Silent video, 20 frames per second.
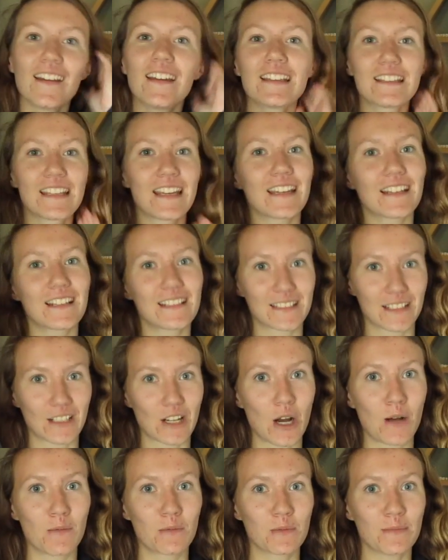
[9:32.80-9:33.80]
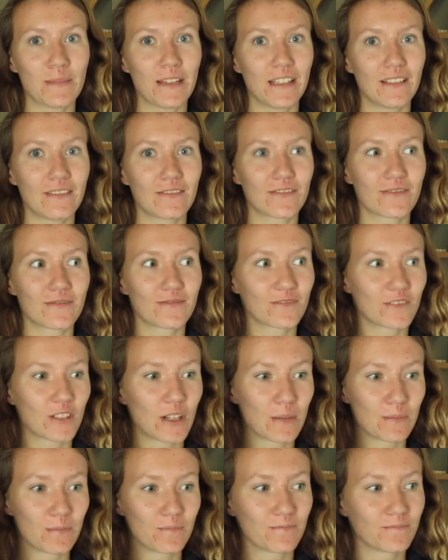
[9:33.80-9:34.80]
Take it as a compliment
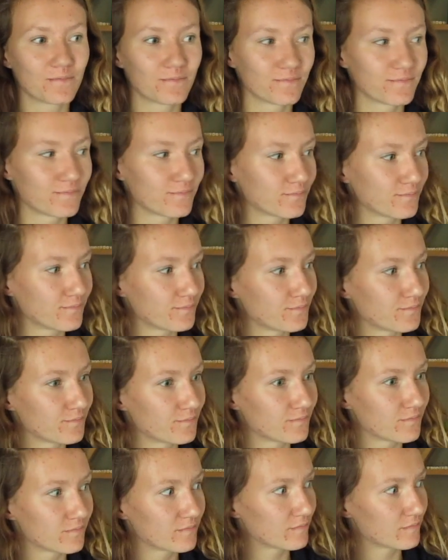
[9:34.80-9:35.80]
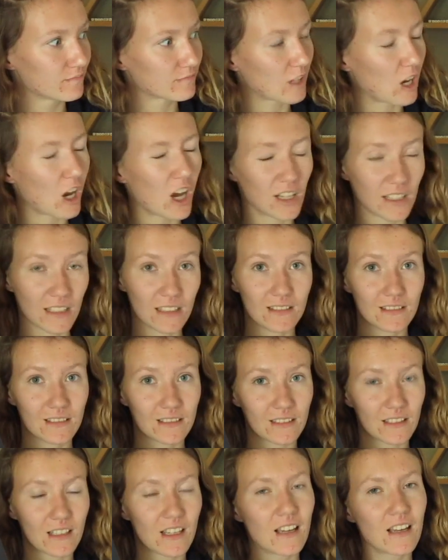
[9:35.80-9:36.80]
from
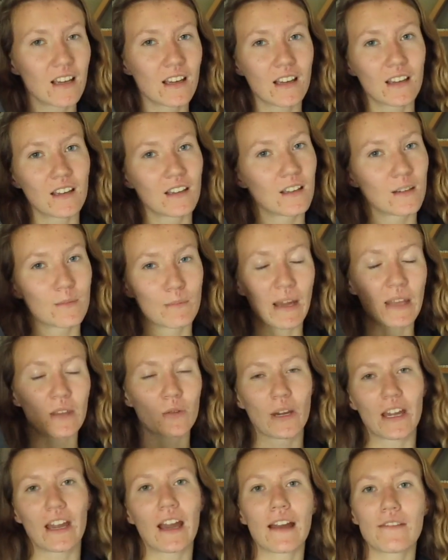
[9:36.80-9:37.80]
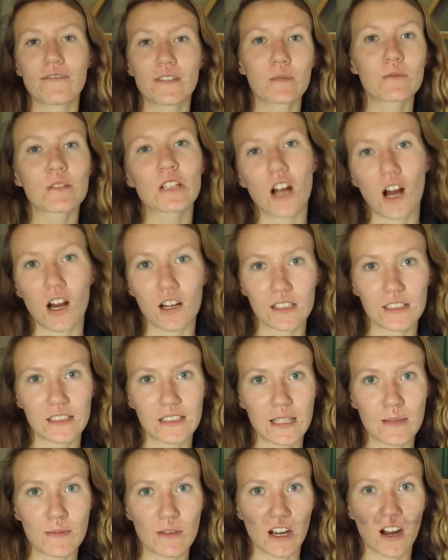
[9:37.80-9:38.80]
August. By the way, I filmed an August
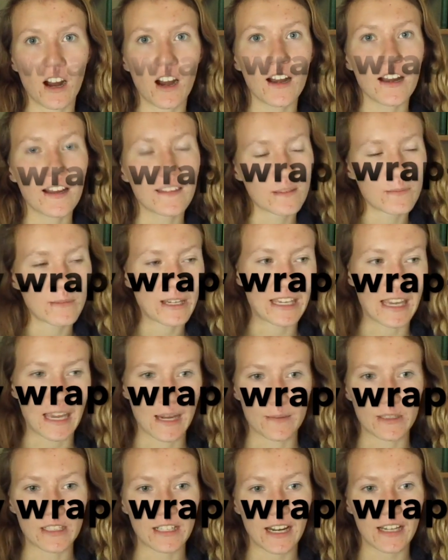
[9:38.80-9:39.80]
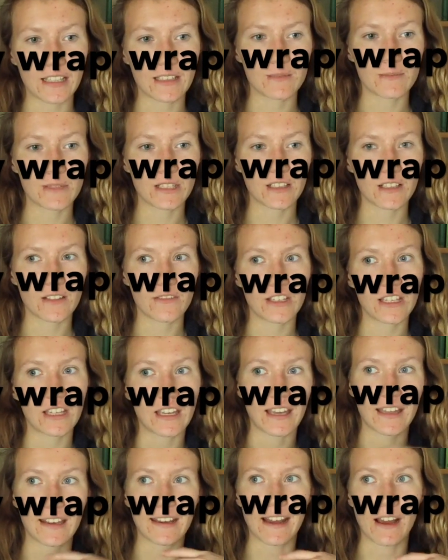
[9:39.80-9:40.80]
TBR and then my camera died in the middle of it
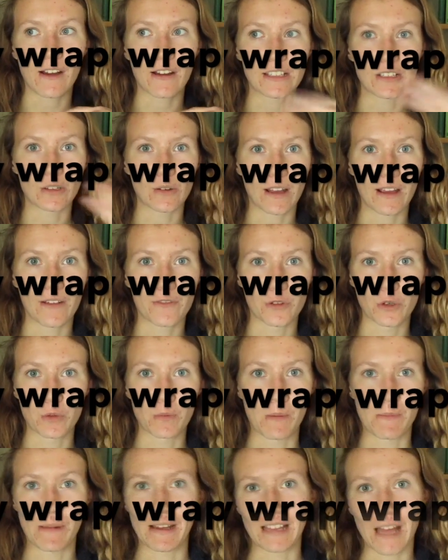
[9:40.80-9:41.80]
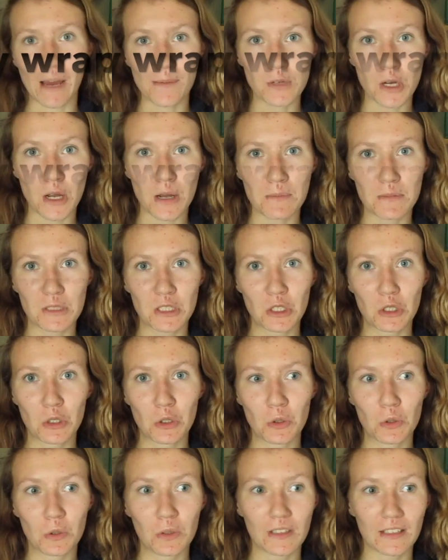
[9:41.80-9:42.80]
and now I don't have room on my laptop
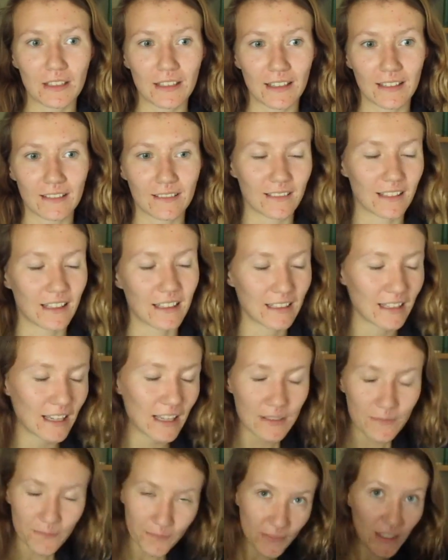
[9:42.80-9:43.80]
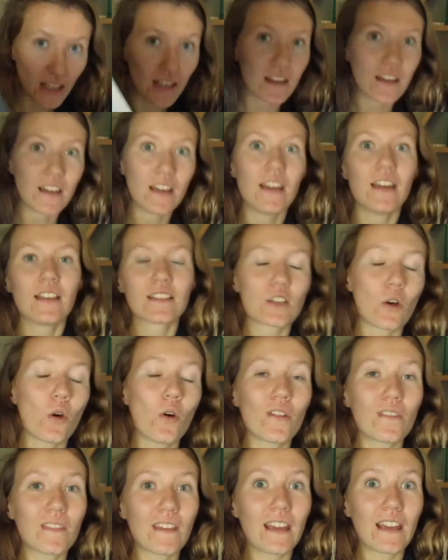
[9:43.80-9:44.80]
it's the
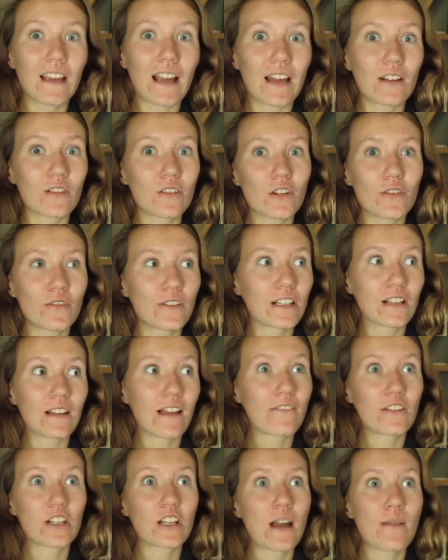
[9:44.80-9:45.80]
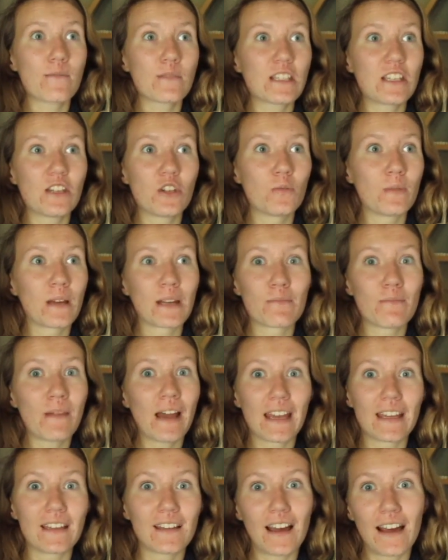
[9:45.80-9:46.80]
whole thing. I don't know if it'll ever come to you, but it
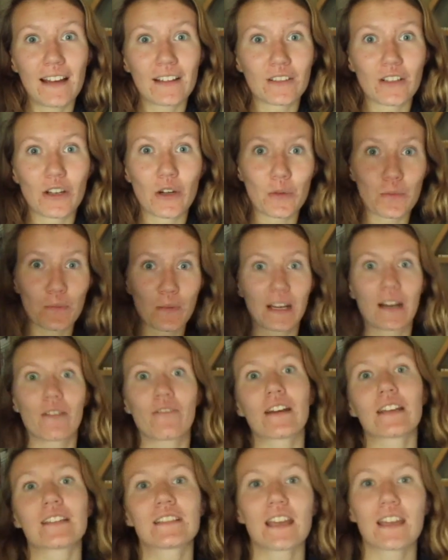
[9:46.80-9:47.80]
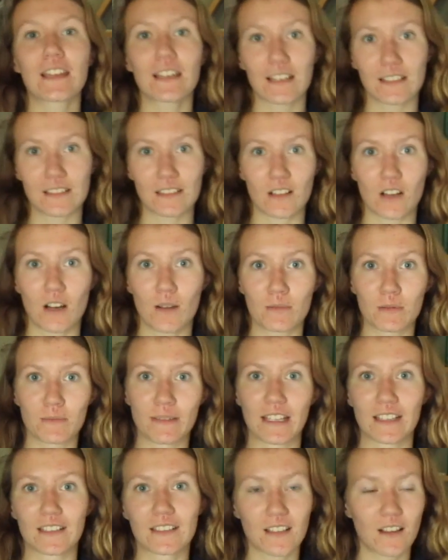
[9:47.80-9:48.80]
might. I don't know. But I read Take It as a
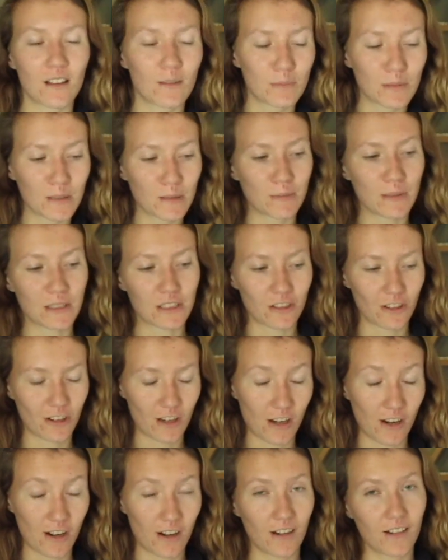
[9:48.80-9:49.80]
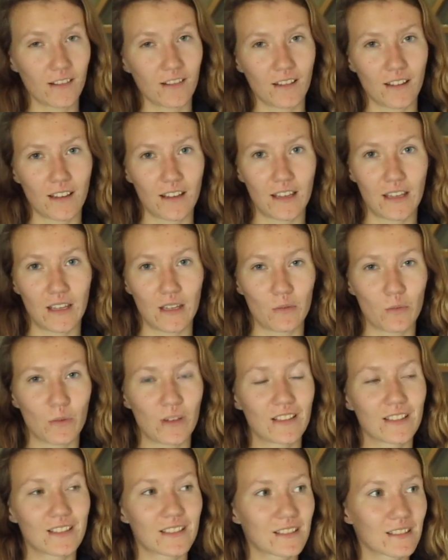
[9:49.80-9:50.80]
Compliment. I'll put a picture here. It
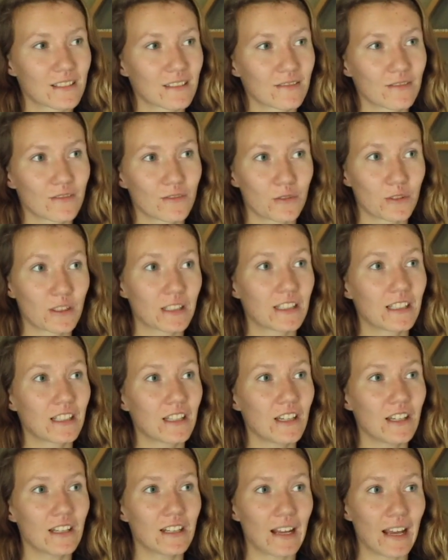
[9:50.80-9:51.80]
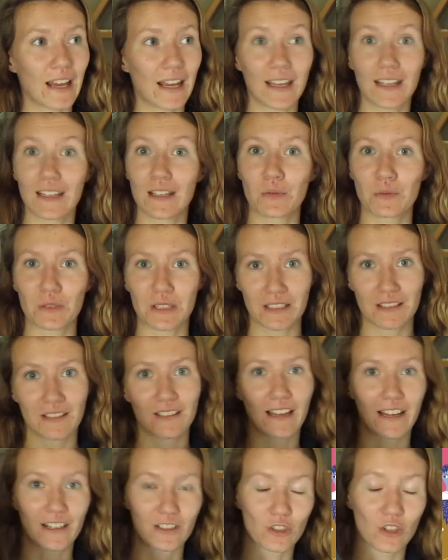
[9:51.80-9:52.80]
was really good, and it was a
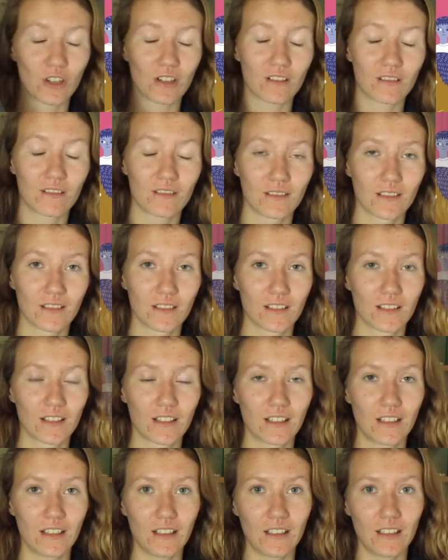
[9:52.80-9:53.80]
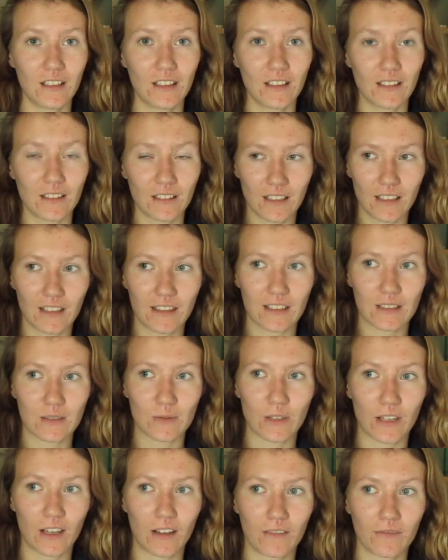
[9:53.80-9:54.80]
collection like this
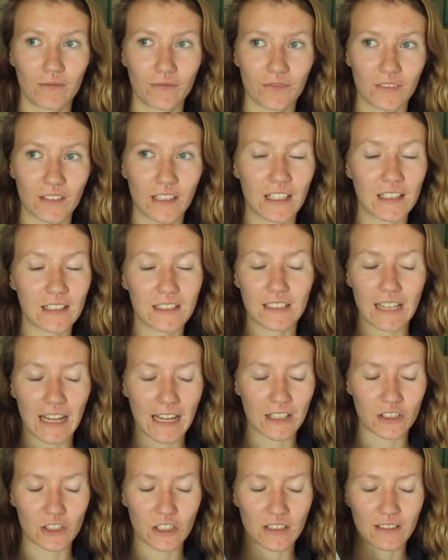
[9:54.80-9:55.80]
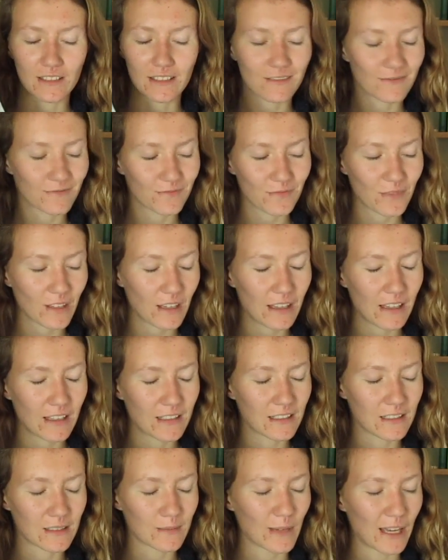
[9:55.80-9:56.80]
one. It's a tangent. It
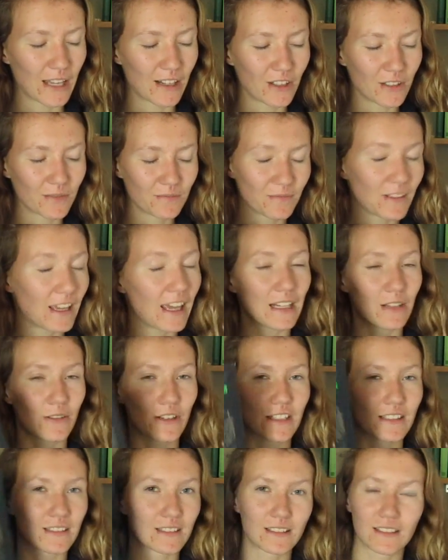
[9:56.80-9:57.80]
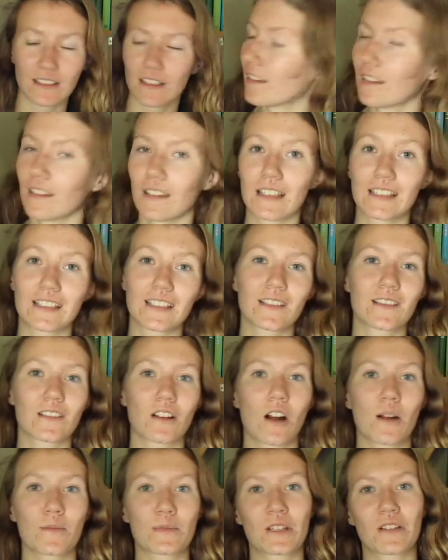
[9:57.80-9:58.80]
doesn't matter. Anyways, this is an
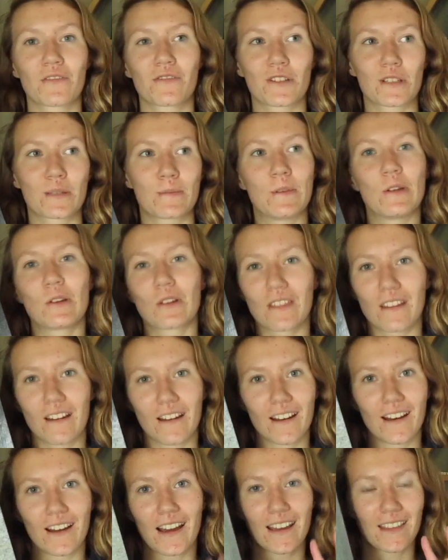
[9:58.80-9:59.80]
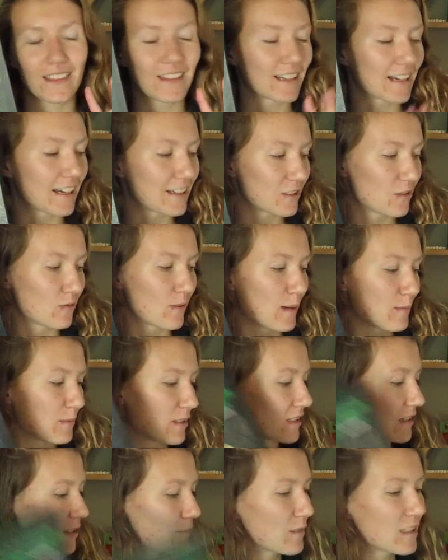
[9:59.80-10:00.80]
option for Spook-a-thon. I think I should wrap
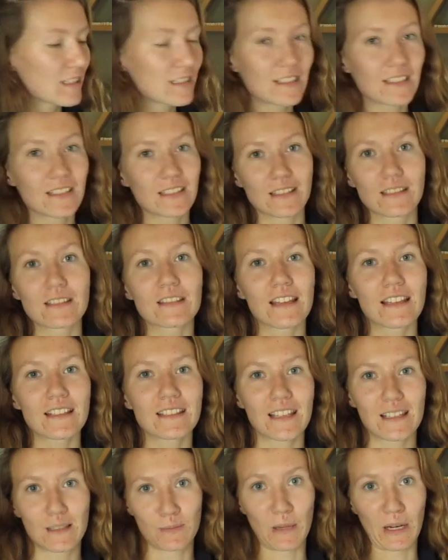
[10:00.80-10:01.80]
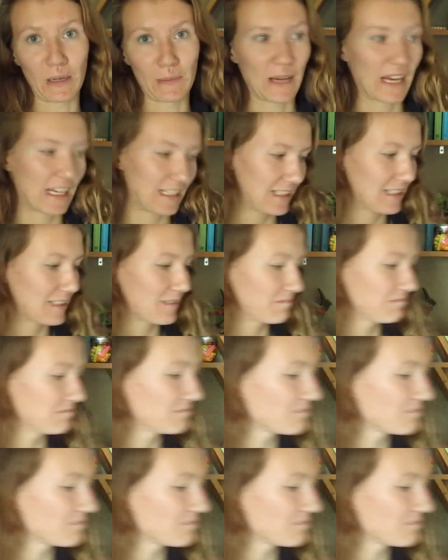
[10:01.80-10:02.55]
this up. This has been a mess.